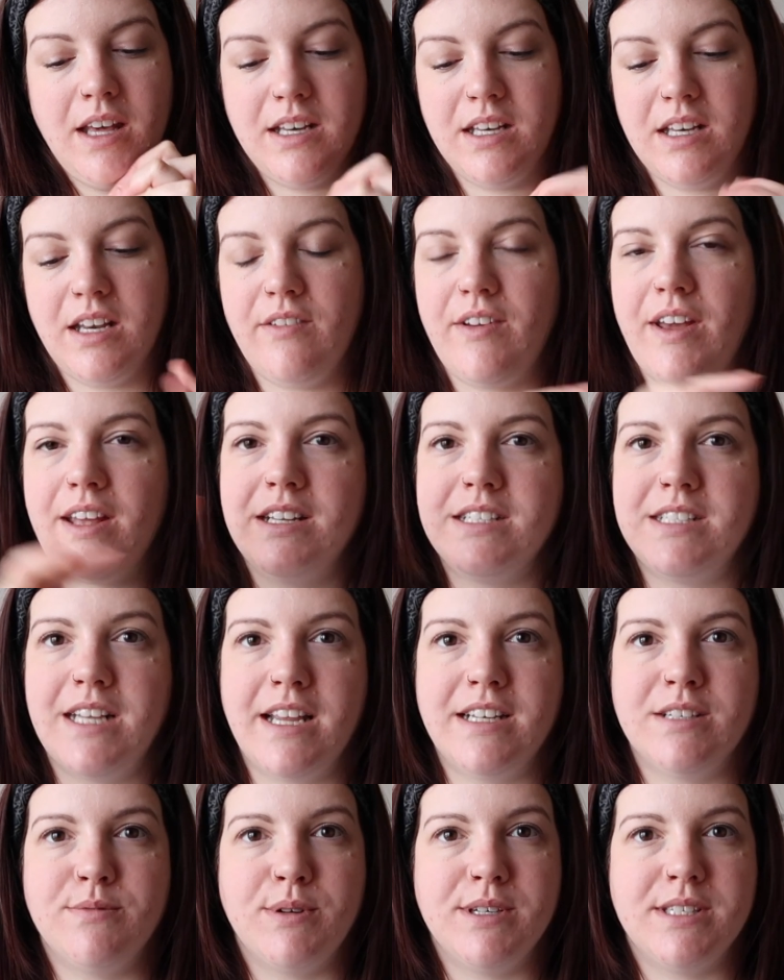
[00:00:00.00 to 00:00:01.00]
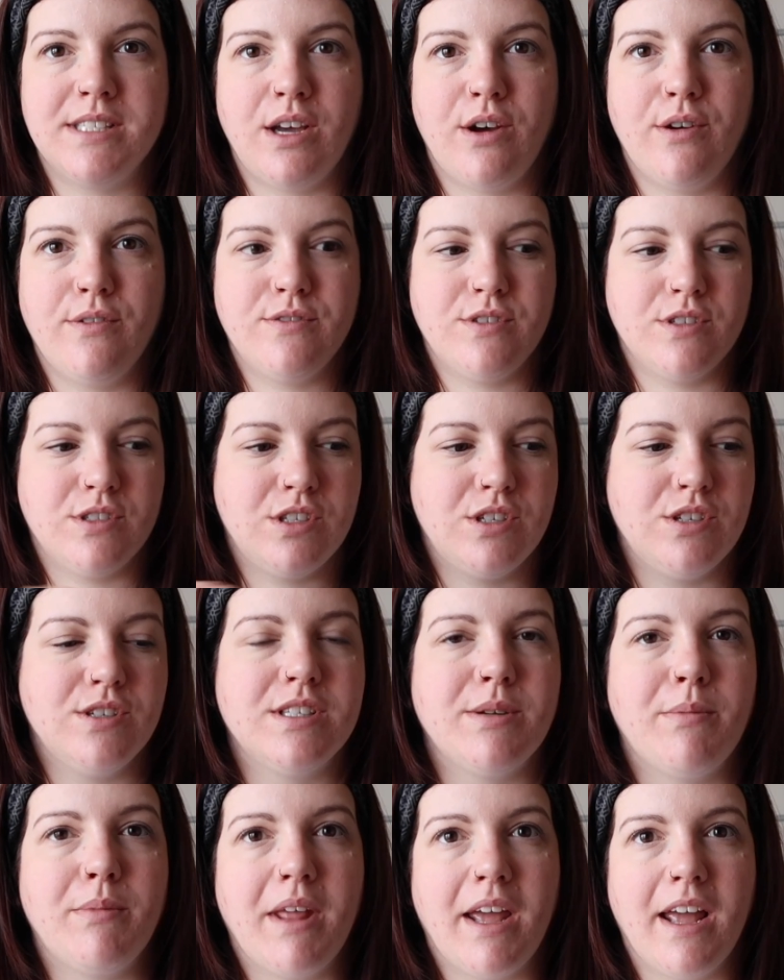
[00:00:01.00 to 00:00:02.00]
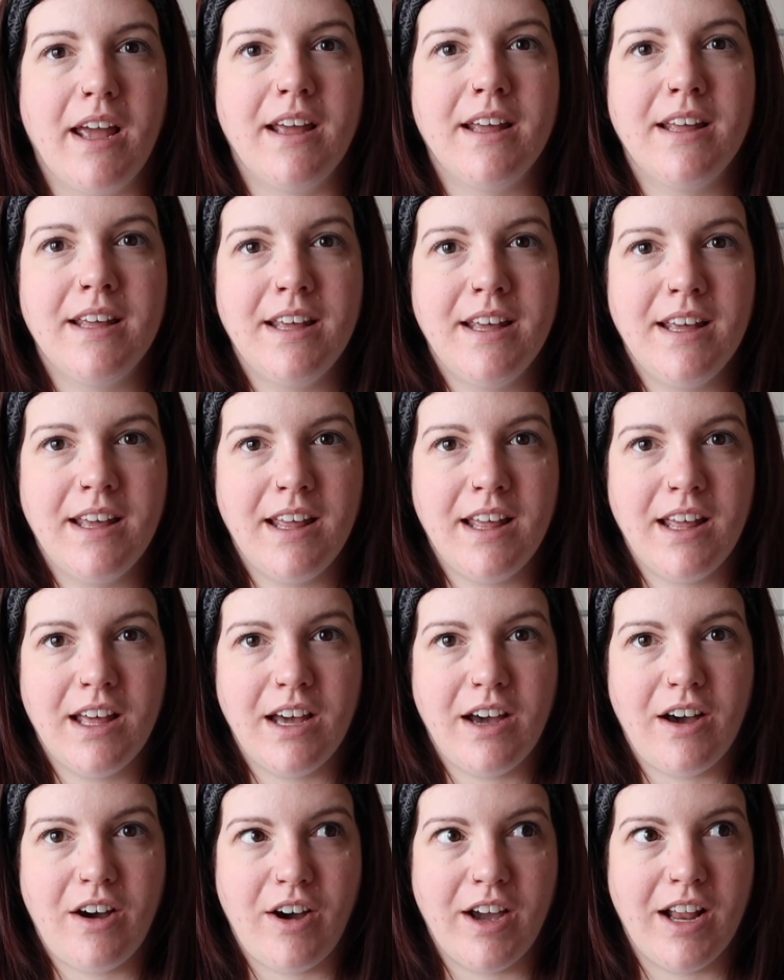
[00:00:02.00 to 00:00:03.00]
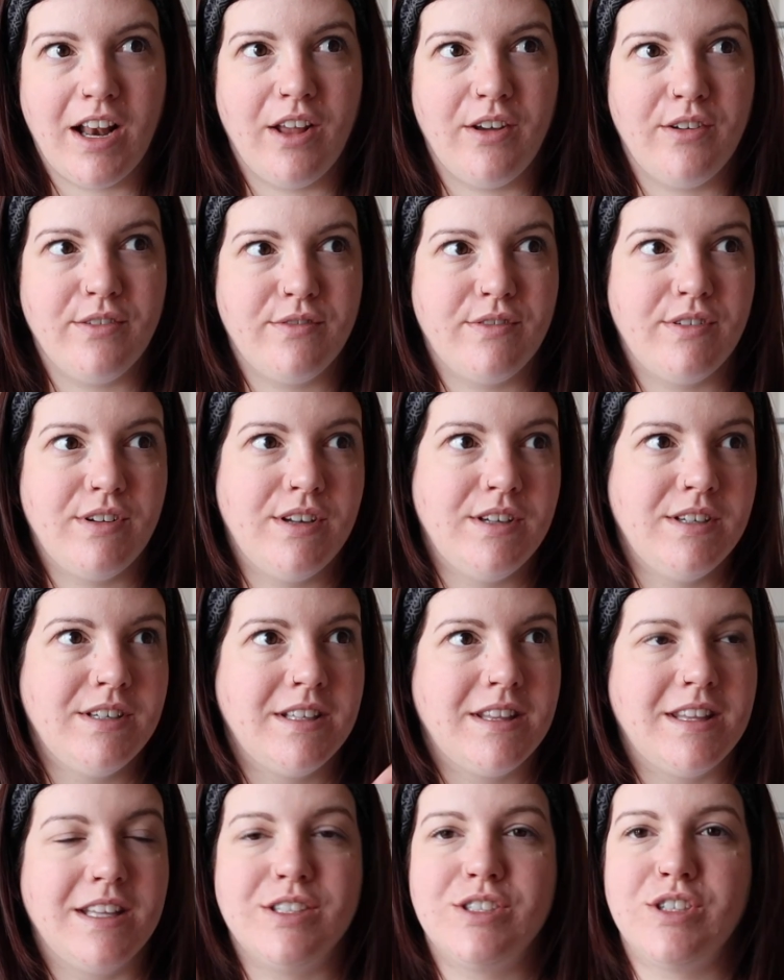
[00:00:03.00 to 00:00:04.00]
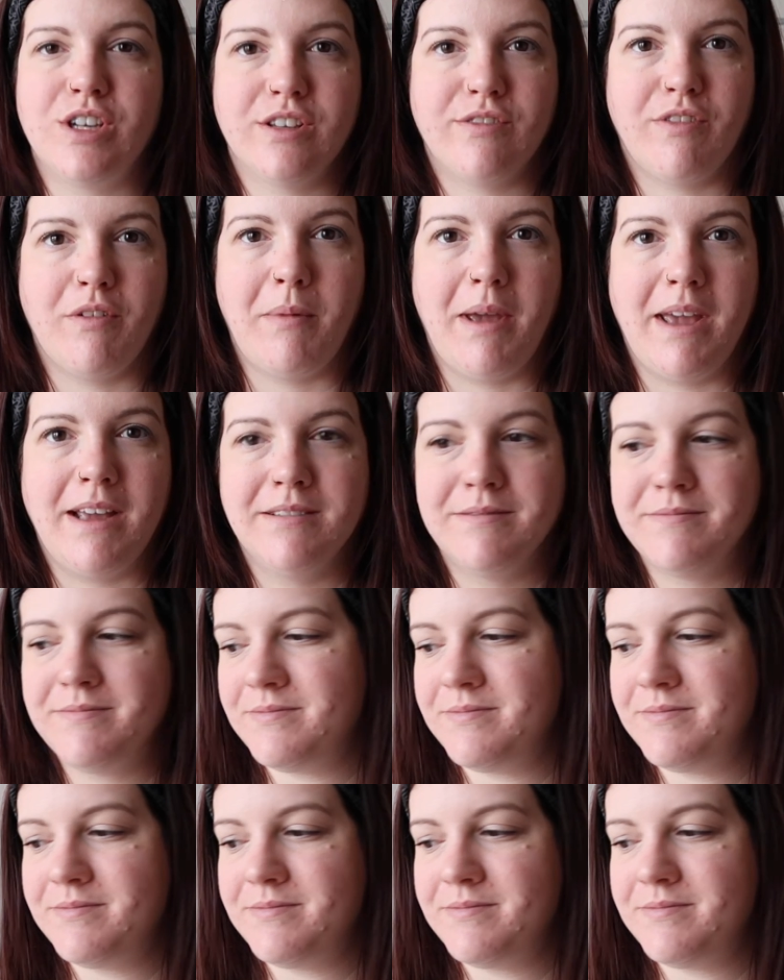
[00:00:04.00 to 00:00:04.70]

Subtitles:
never had a day to myself just to do something I love that's just for me.